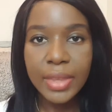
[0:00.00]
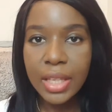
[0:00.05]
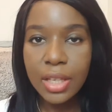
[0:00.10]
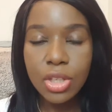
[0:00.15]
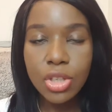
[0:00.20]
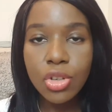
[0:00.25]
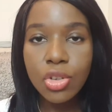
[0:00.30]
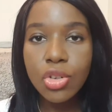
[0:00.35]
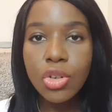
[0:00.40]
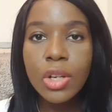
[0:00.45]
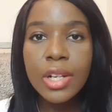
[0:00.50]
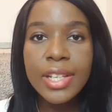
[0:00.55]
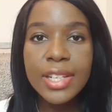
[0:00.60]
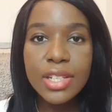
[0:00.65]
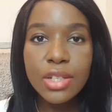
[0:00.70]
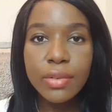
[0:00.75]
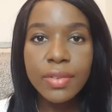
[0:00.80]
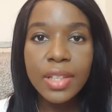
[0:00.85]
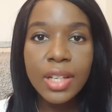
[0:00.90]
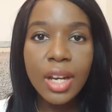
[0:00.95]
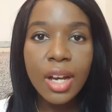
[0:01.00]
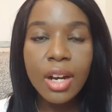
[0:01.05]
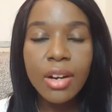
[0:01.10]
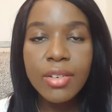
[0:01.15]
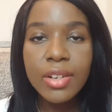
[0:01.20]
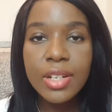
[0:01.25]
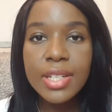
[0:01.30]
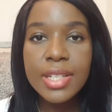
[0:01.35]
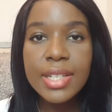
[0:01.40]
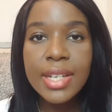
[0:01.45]
your knowledge of the
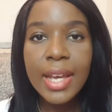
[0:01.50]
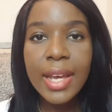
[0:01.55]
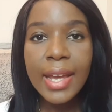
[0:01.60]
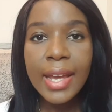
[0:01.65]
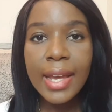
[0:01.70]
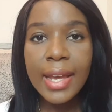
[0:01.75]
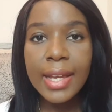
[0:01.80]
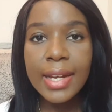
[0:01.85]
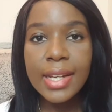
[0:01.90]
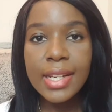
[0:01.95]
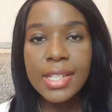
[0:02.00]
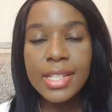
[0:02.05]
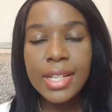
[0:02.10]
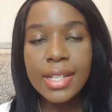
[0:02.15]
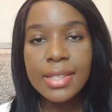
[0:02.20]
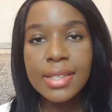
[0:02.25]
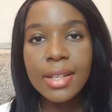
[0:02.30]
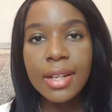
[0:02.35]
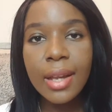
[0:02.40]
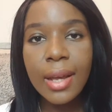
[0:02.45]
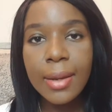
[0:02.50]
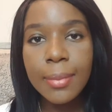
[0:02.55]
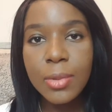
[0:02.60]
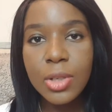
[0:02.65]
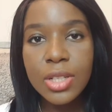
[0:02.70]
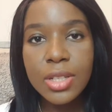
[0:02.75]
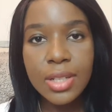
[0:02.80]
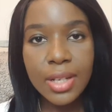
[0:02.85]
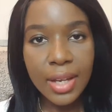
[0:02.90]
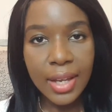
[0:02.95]
current NHS
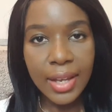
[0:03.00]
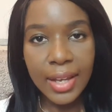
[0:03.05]
climate.